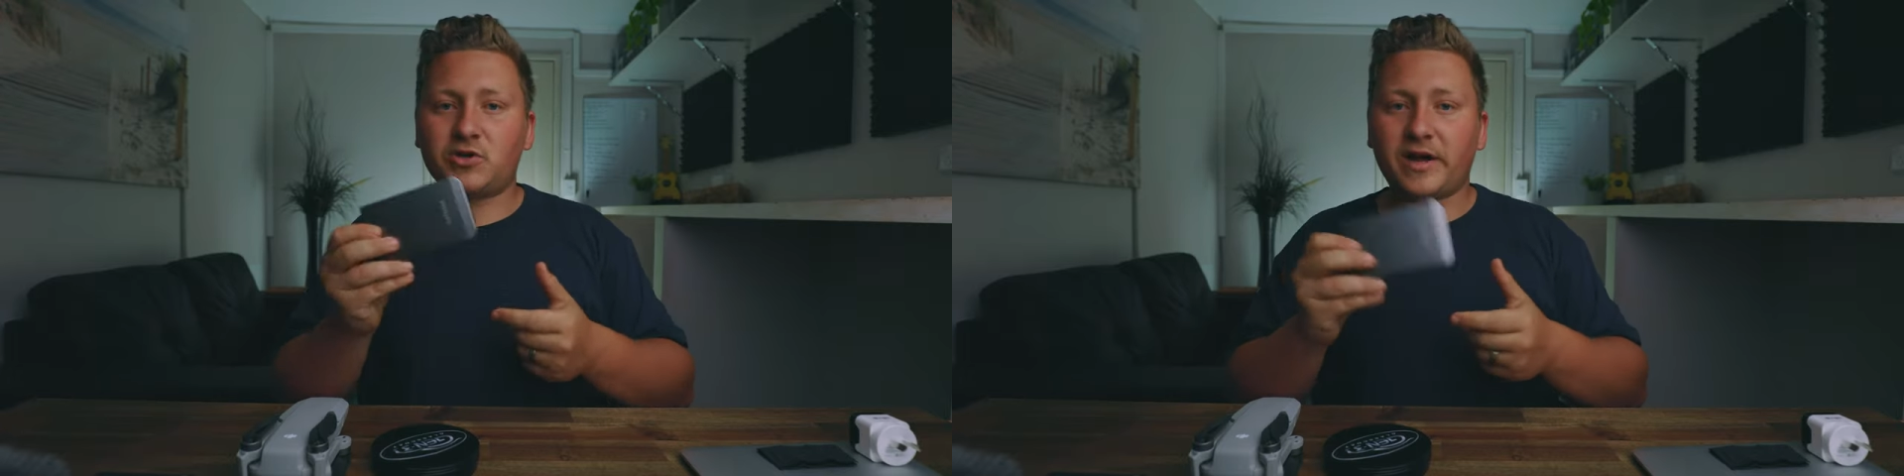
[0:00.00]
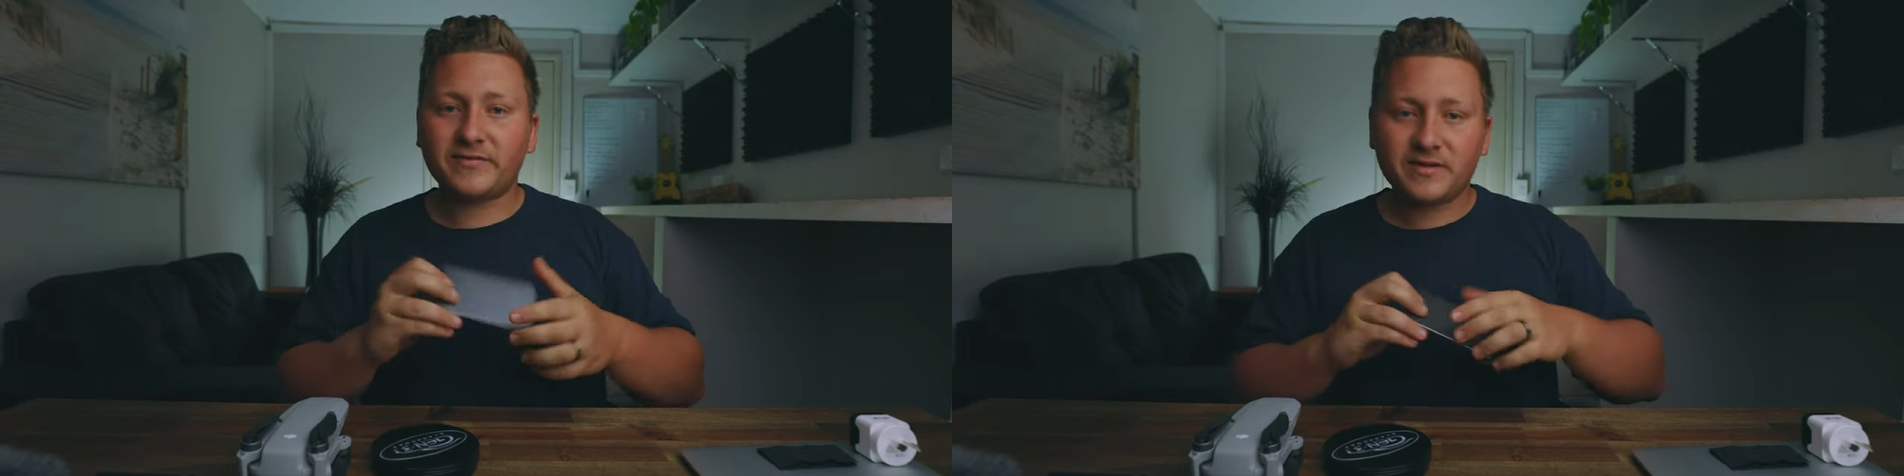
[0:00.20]

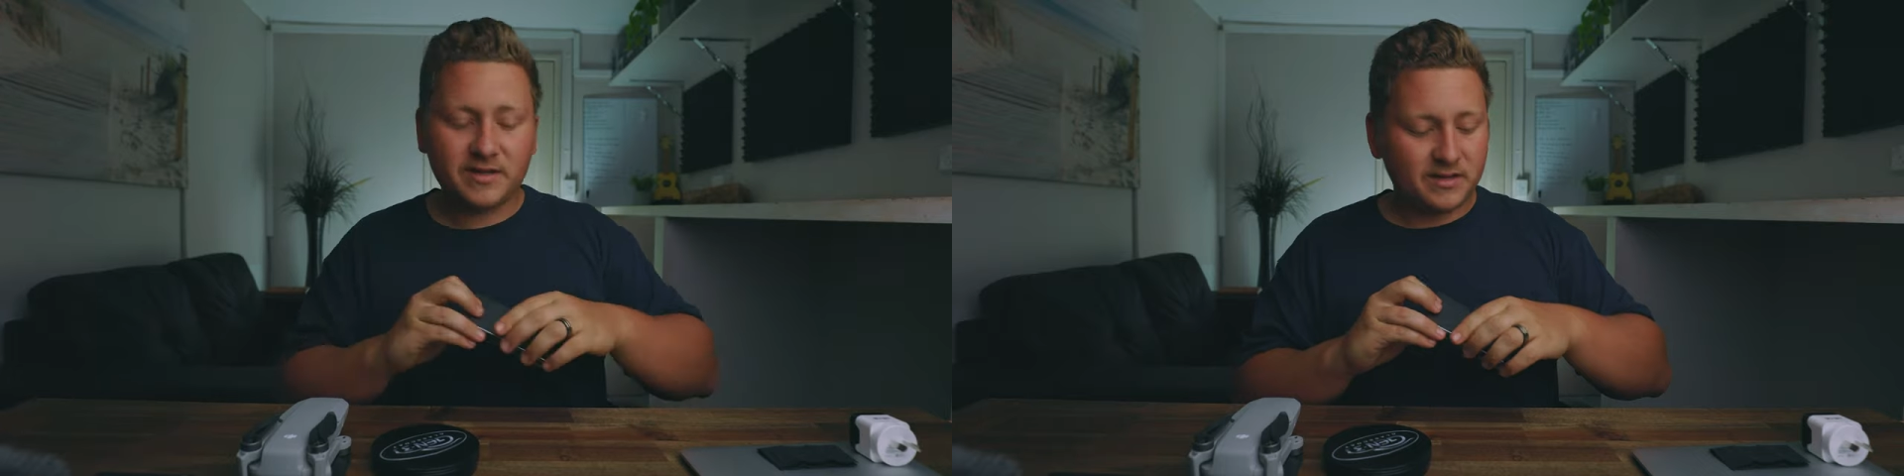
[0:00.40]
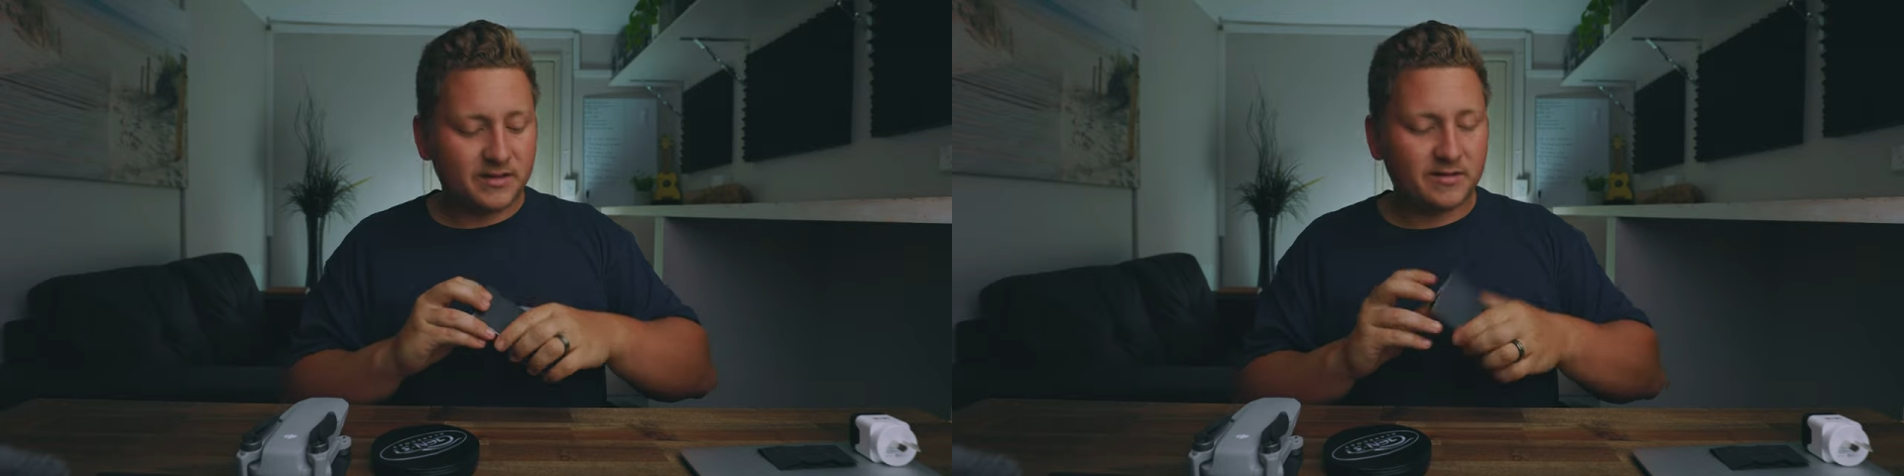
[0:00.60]
drive,
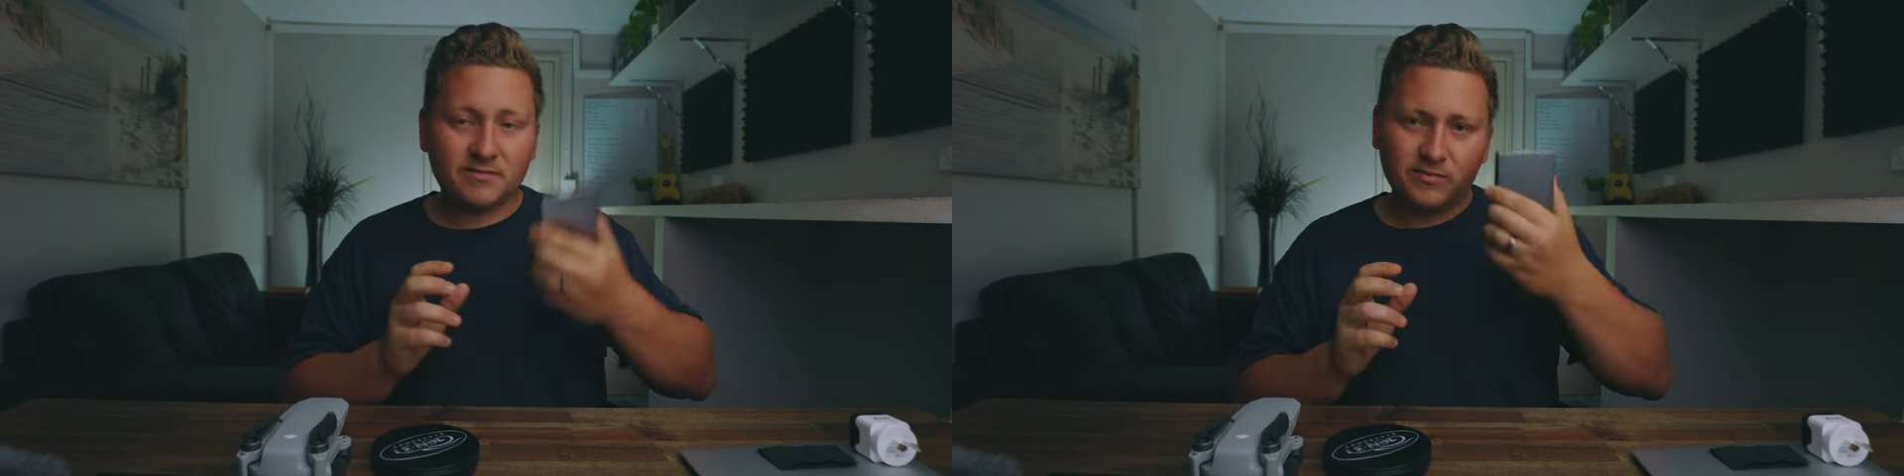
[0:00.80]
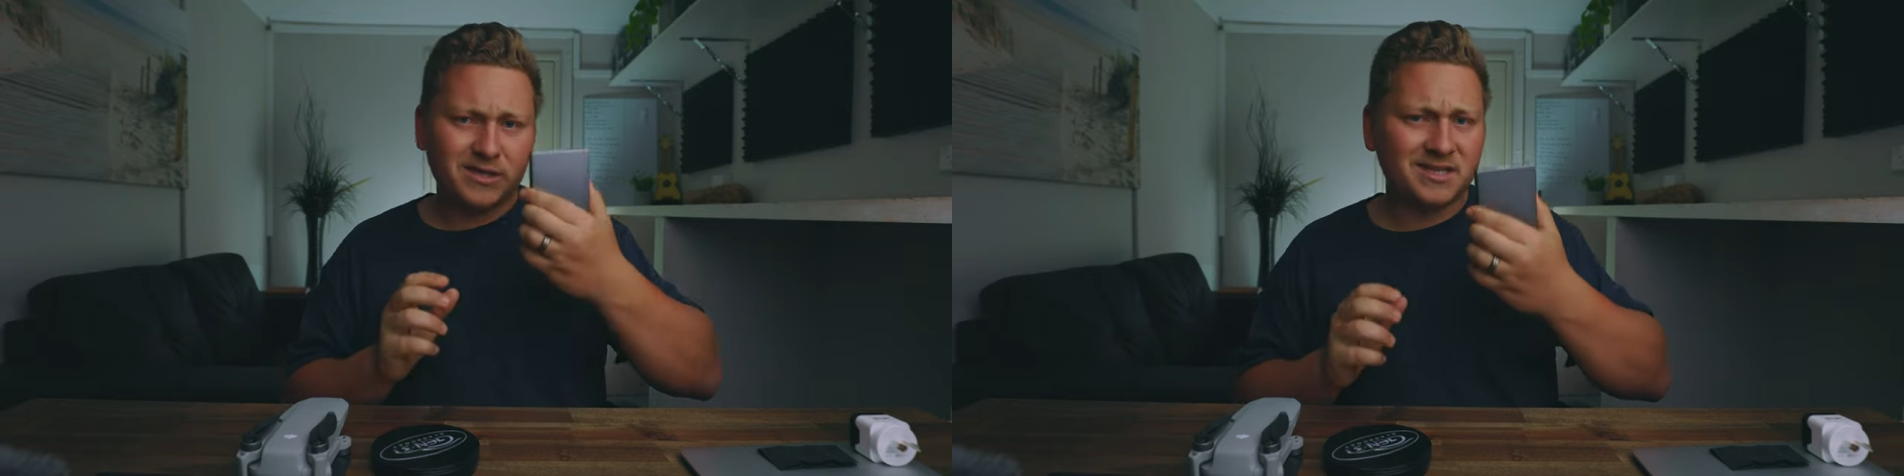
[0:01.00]

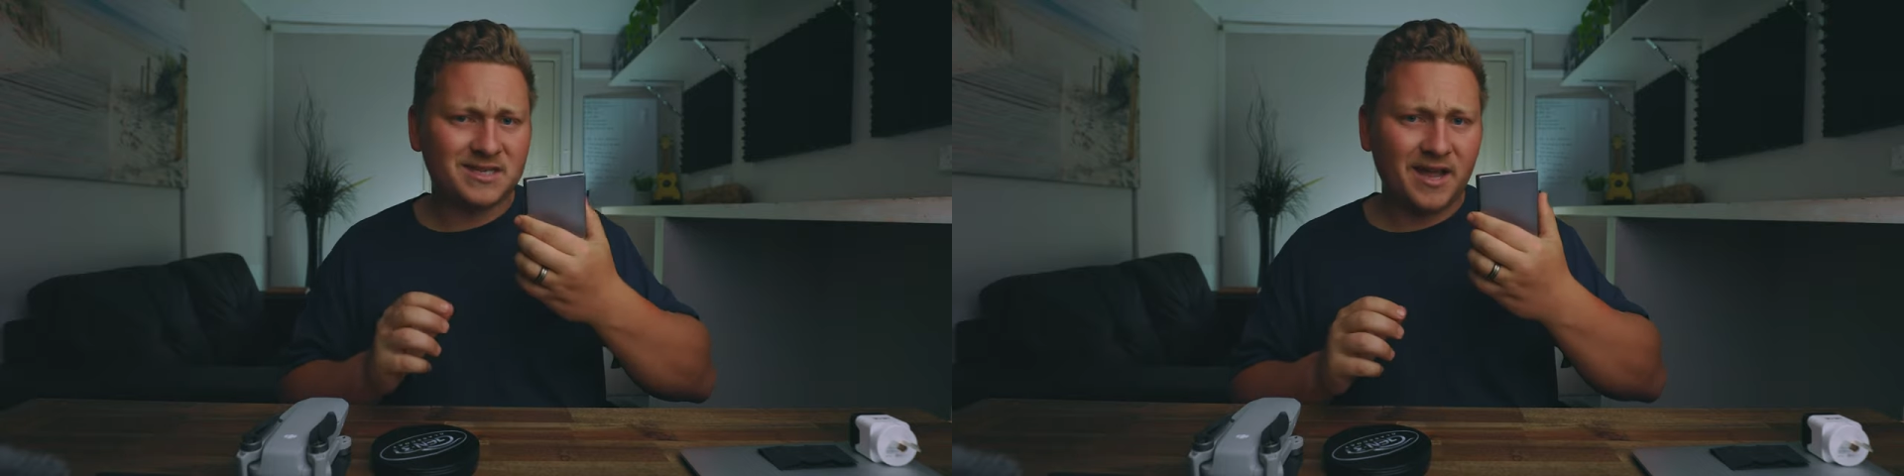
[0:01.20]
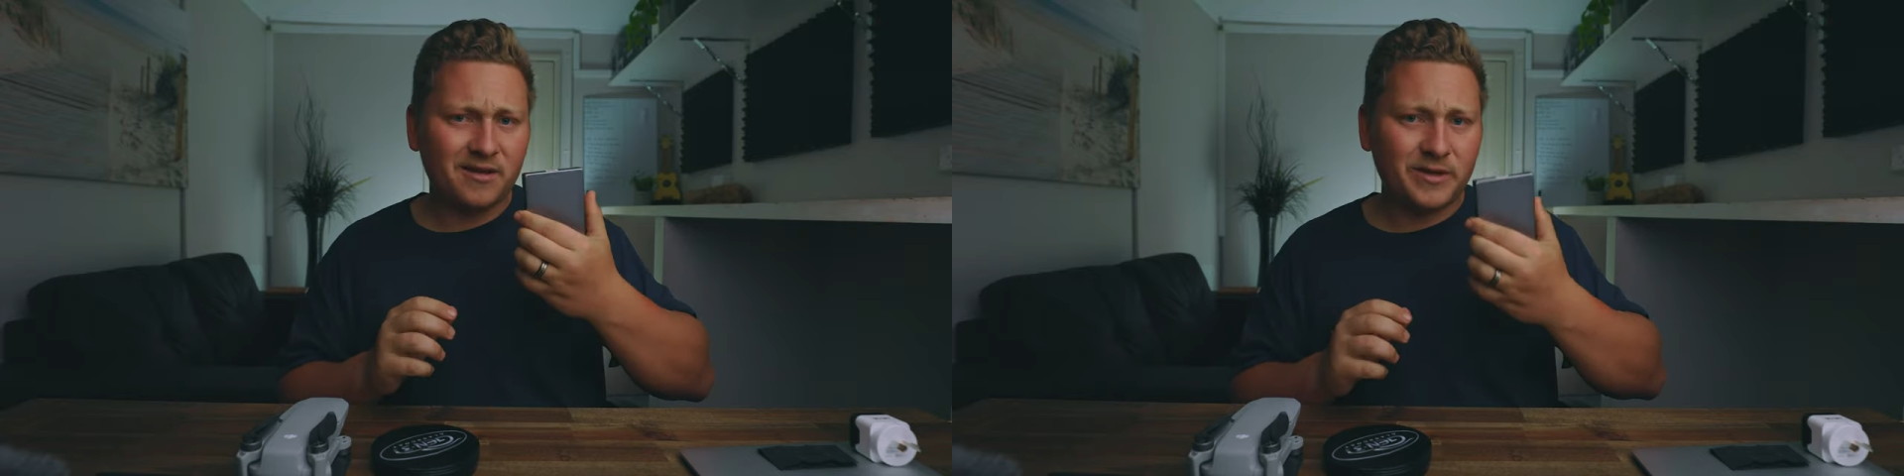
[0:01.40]
most
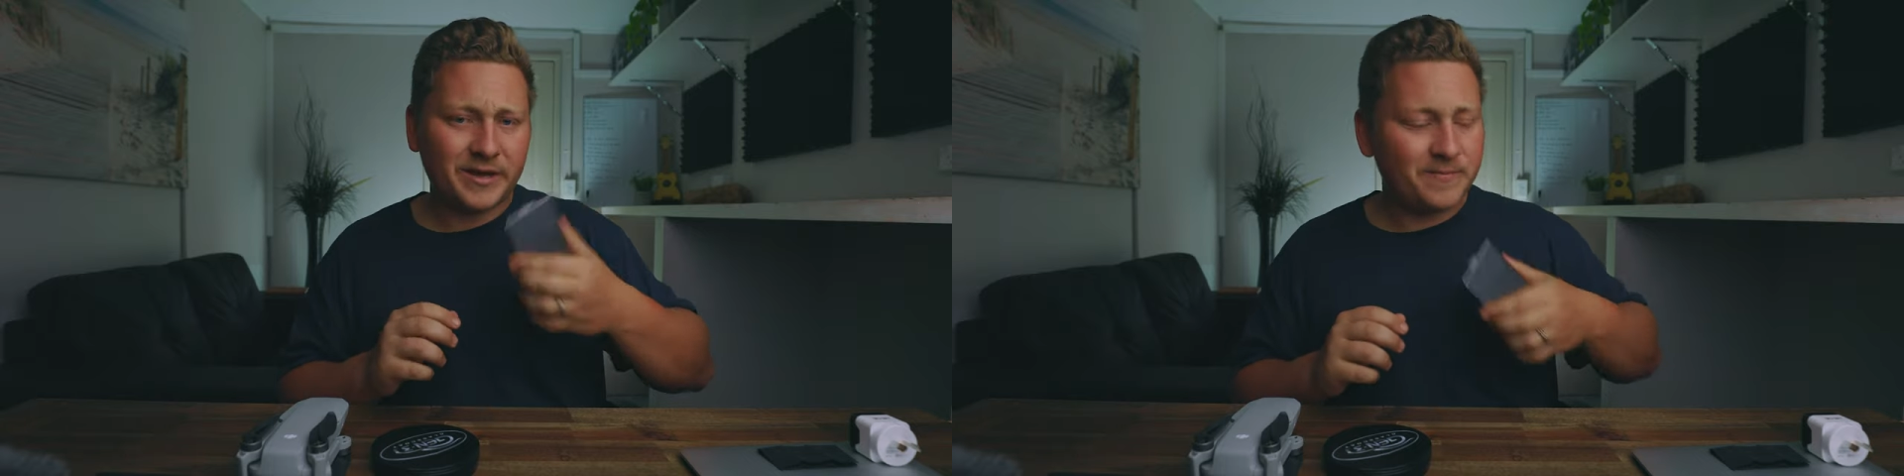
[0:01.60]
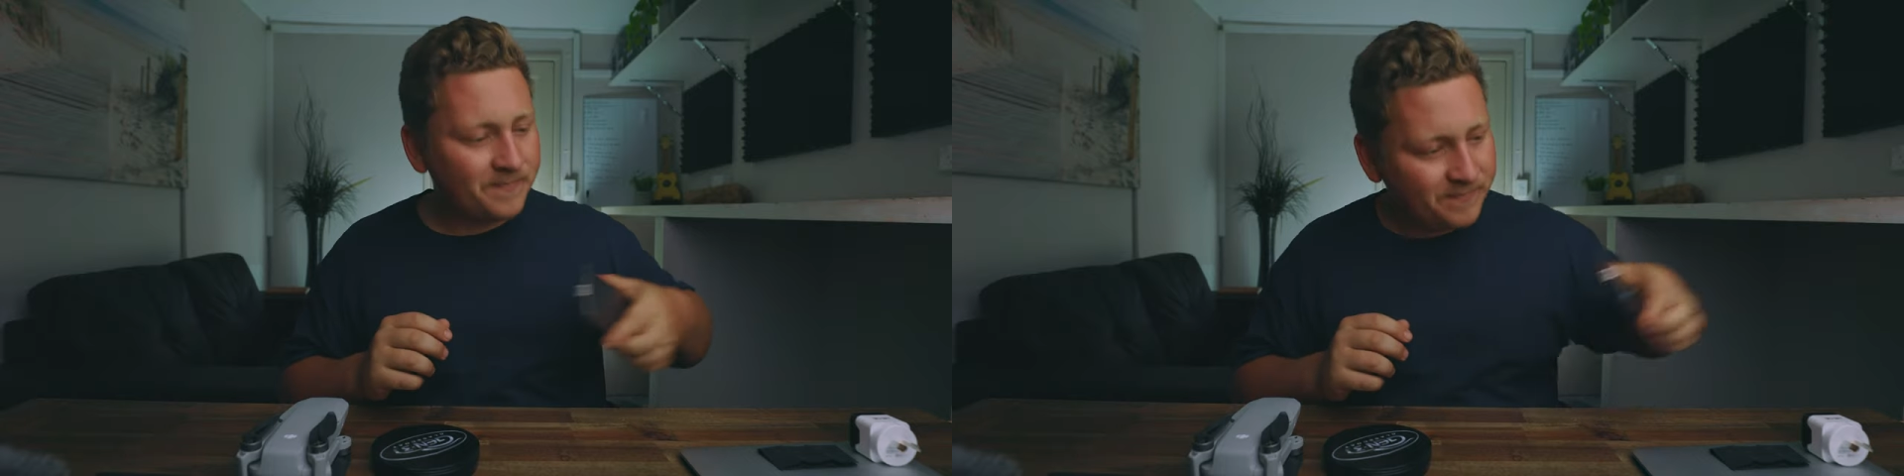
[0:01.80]
exciting bit.